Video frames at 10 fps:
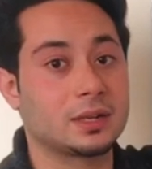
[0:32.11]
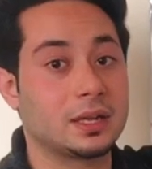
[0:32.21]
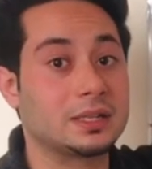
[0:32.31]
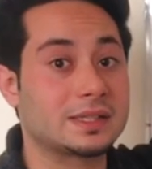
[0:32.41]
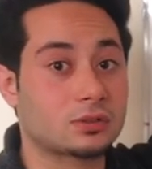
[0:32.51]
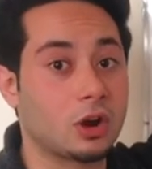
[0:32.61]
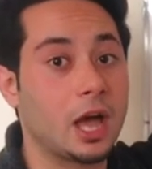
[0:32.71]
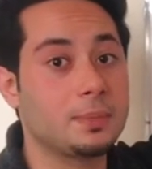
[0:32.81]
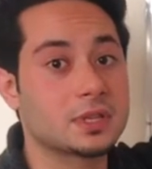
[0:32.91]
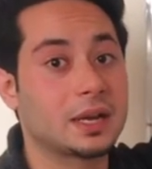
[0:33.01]

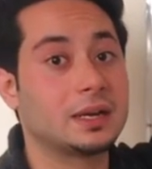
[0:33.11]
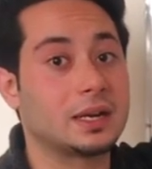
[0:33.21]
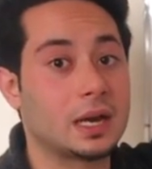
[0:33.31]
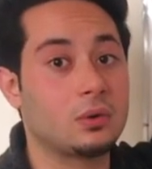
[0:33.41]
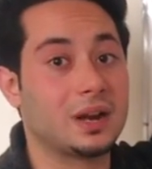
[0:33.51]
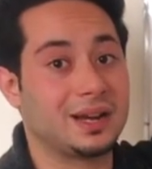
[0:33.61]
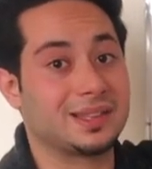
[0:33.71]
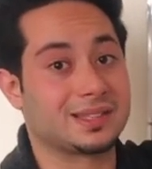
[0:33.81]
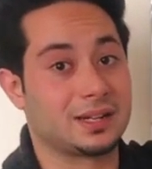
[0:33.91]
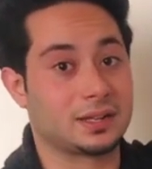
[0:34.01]
describes the noun in the
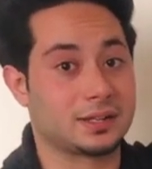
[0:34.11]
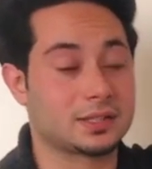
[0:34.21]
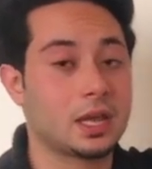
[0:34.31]
sentence.